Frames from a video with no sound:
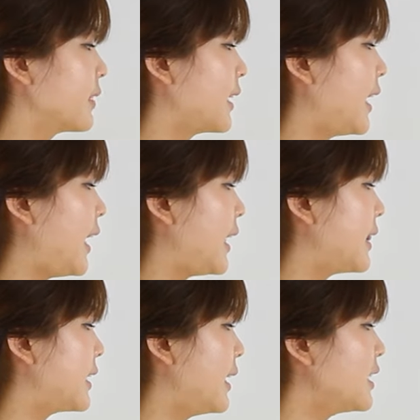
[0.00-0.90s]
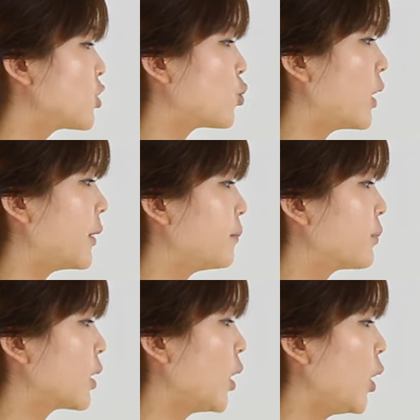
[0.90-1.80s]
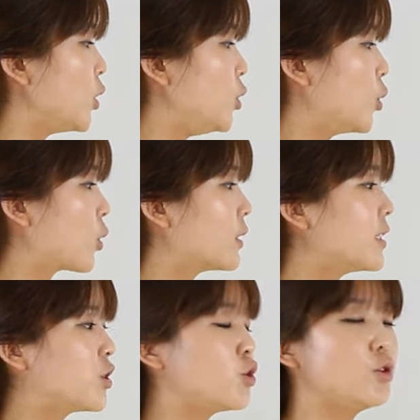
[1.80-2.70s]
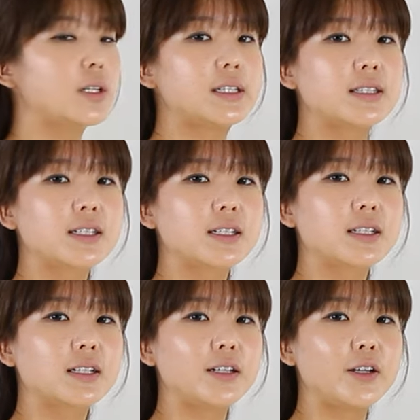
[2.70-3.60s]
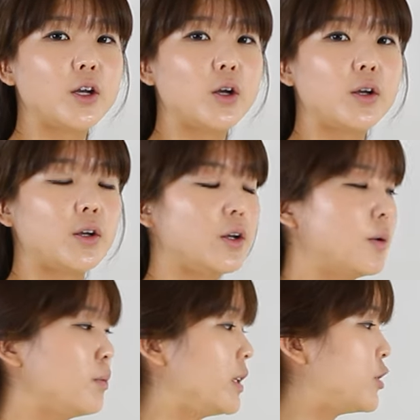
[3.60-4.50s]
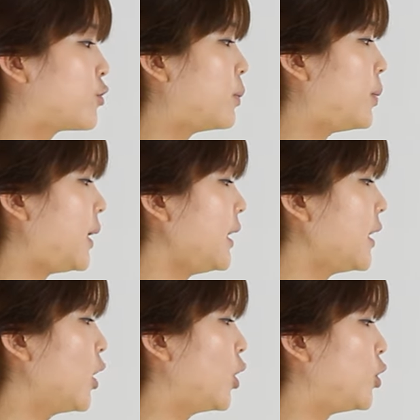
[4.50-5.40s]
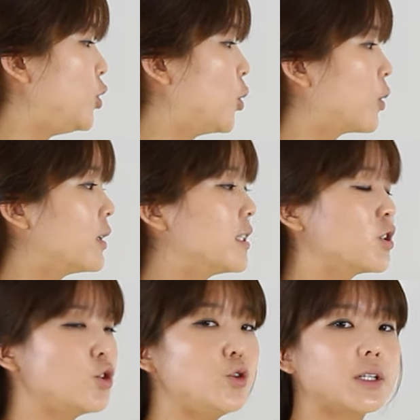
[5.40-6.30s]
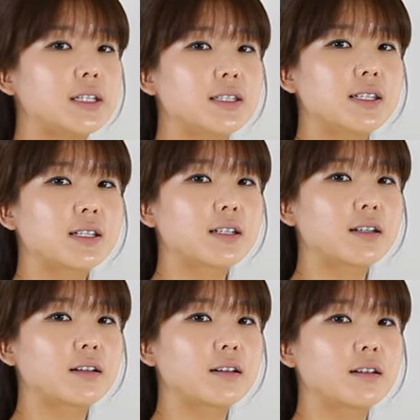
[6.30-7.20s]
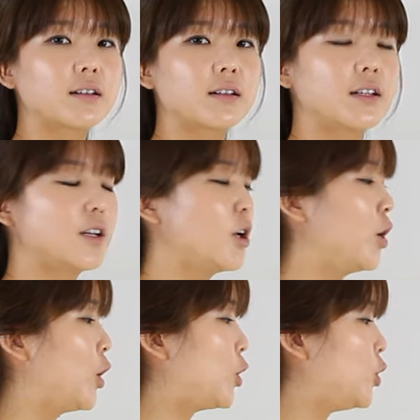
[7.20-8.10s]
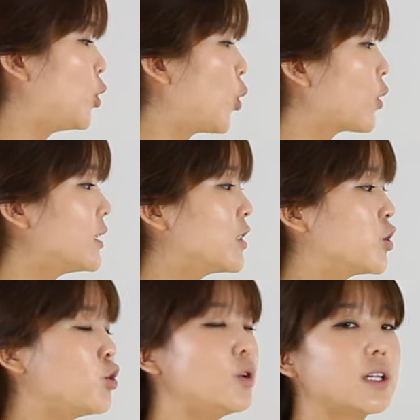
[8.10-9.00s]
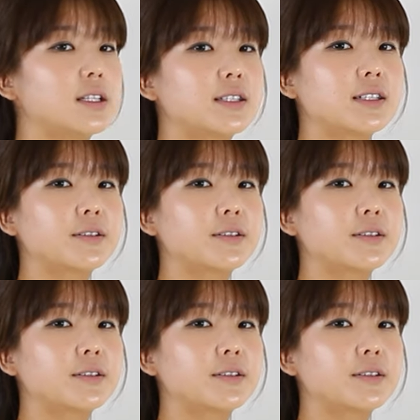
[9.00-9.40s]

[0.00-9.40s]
Okay, the next one, you're a student. Please repeat, you're a student. You're a student.